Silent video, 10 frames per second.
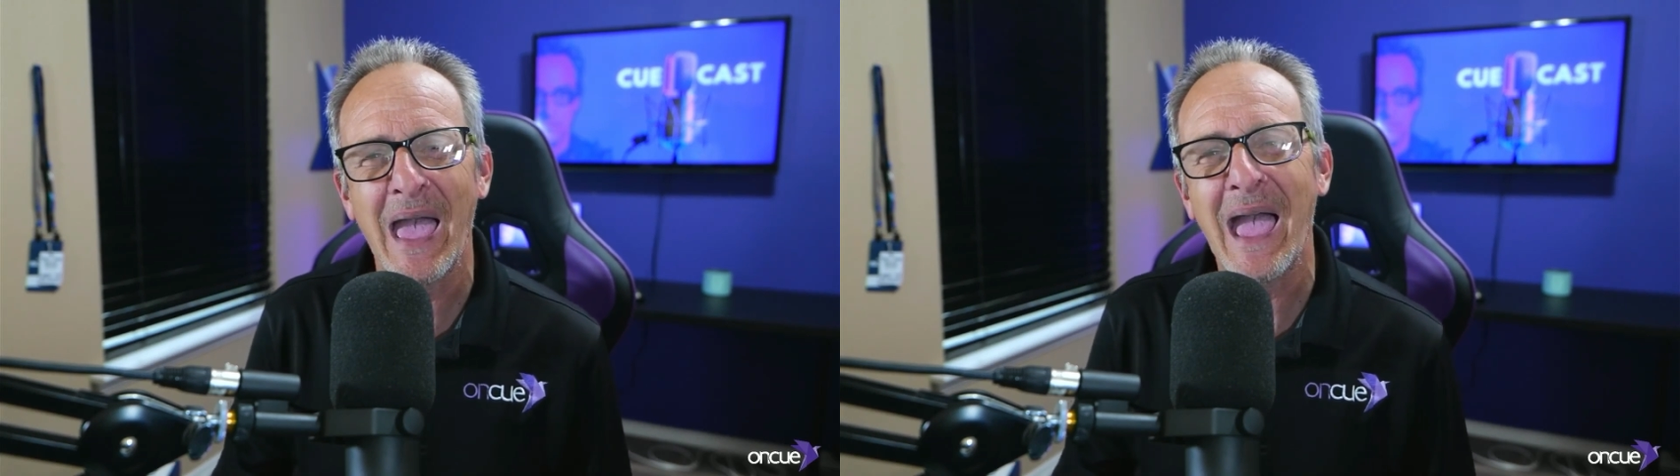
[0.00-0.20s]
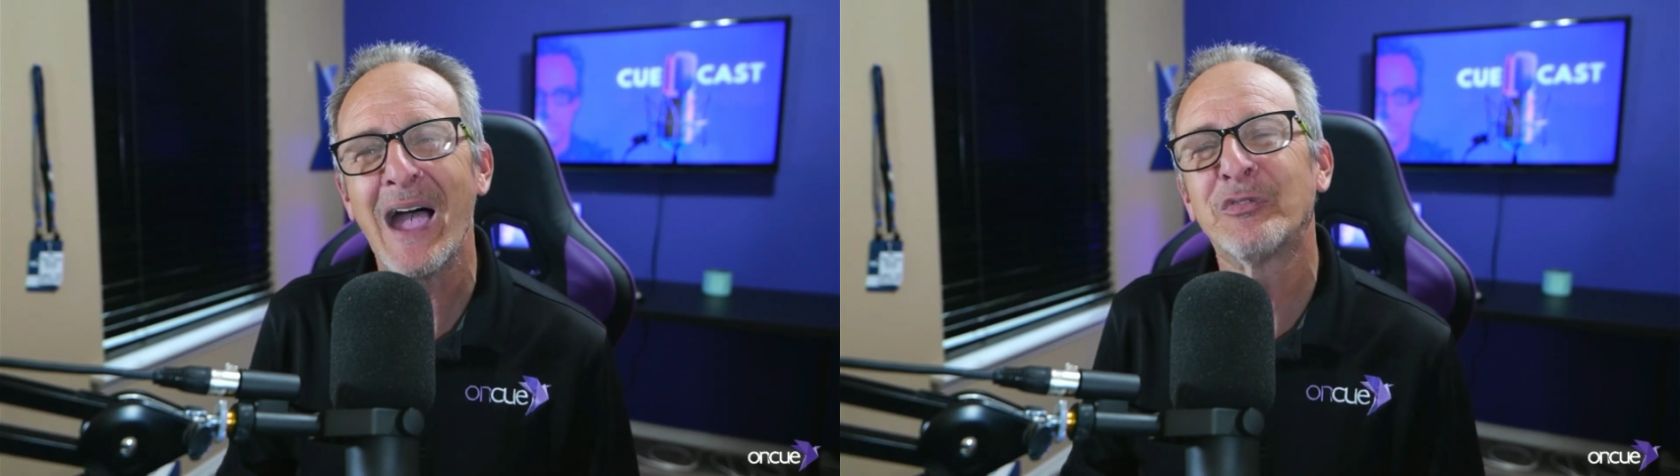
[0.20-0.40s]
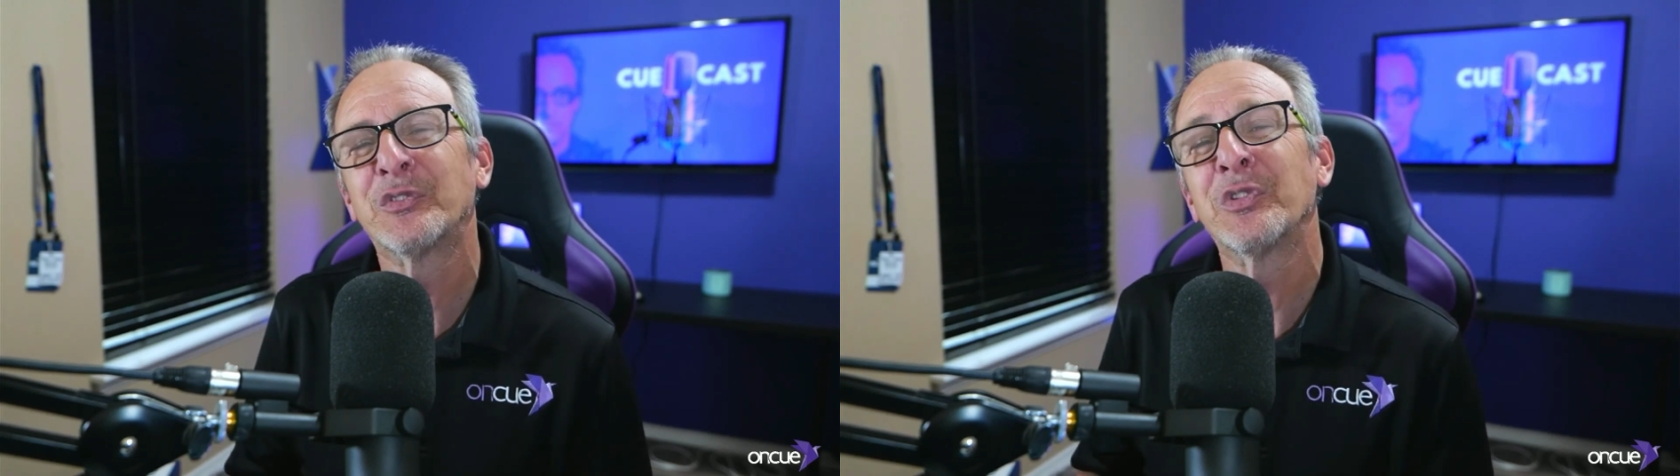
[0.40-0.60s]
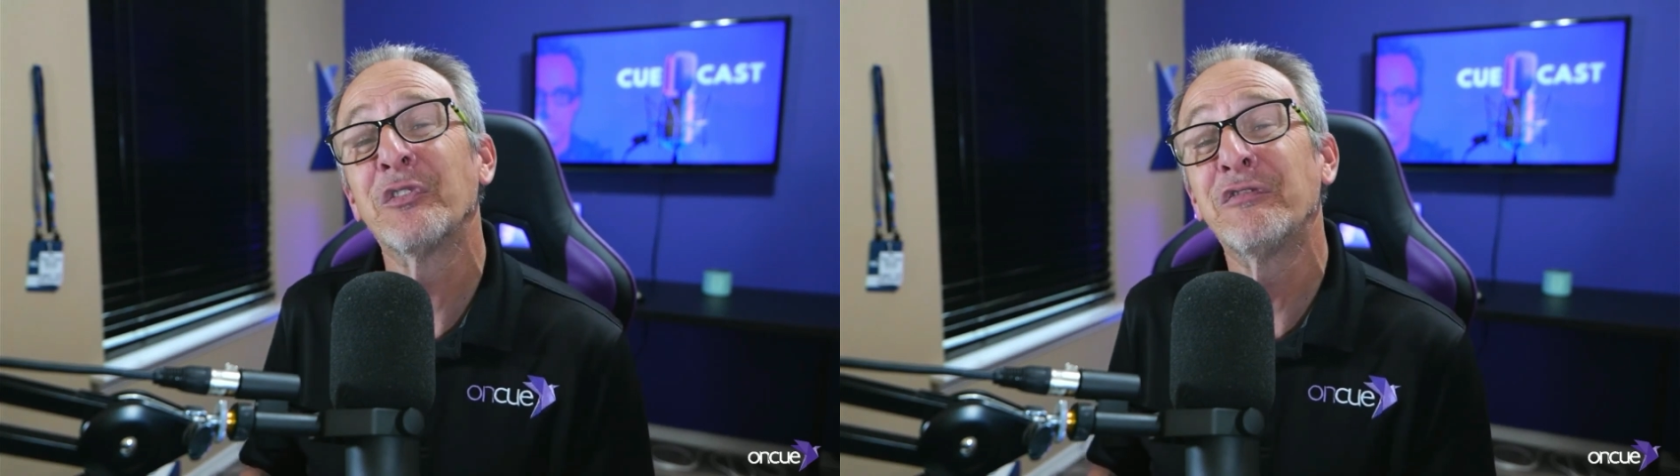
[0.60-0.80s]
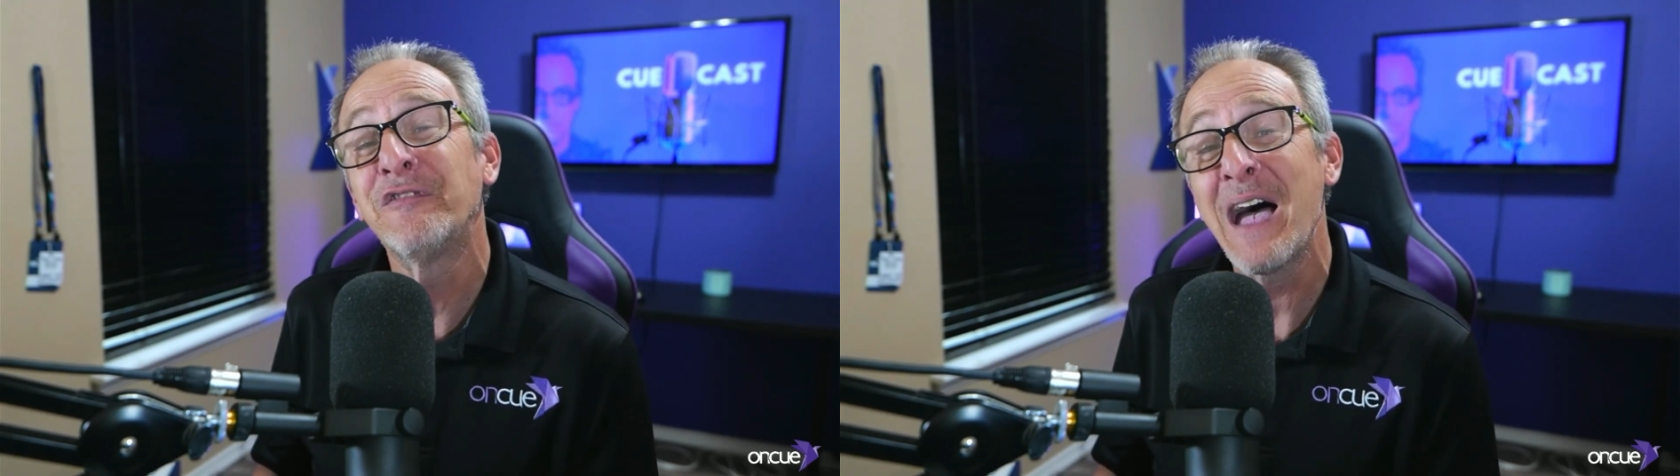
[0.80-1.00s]
after the
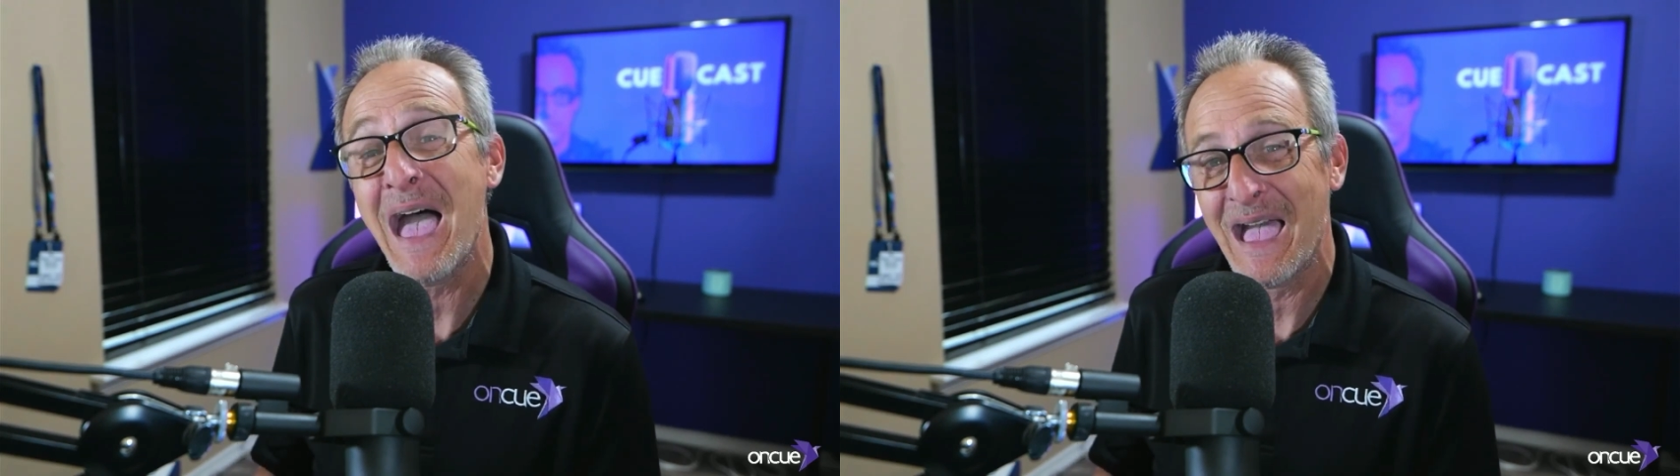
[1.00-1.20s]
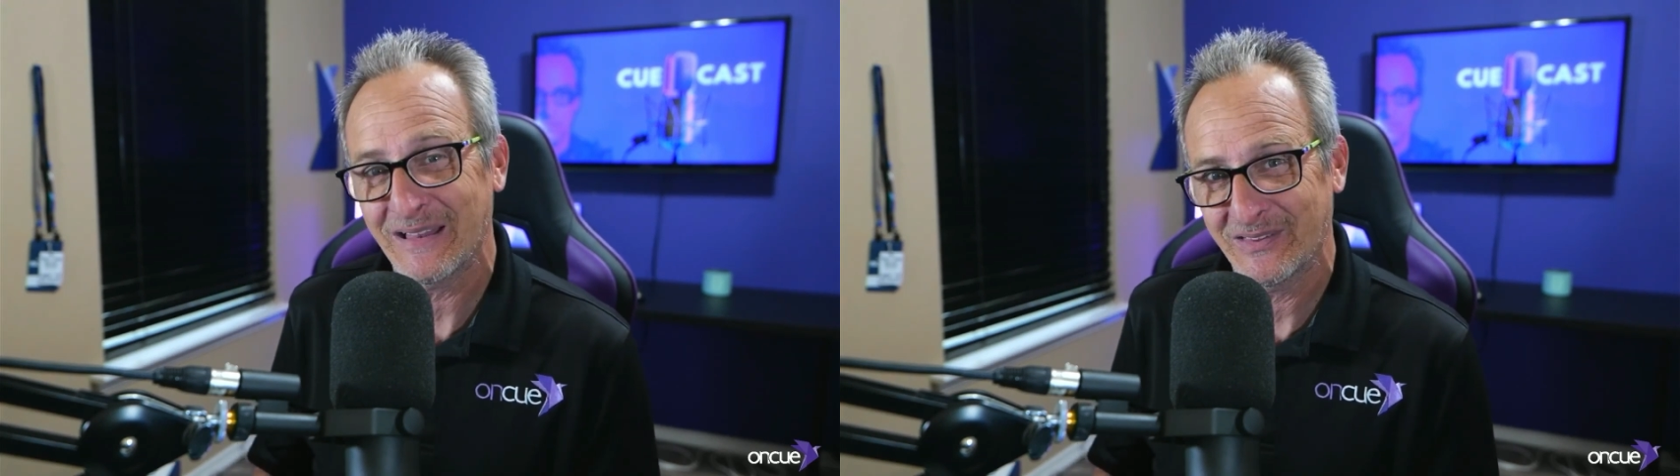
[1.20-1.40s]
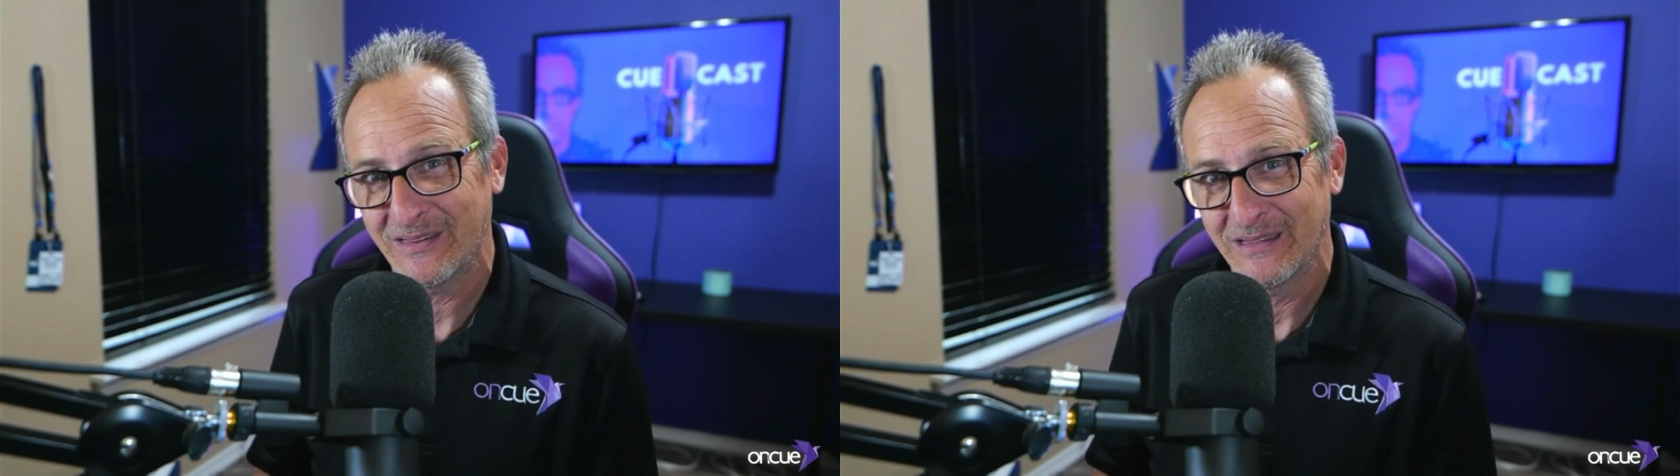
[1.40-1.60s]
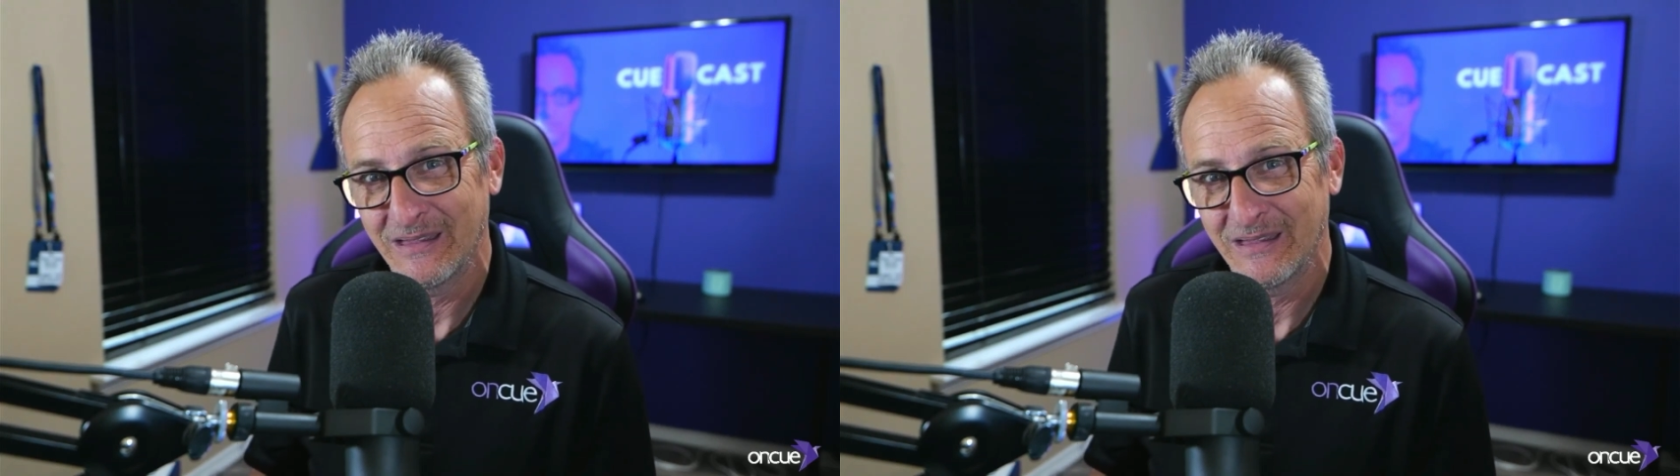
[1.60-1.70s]
fact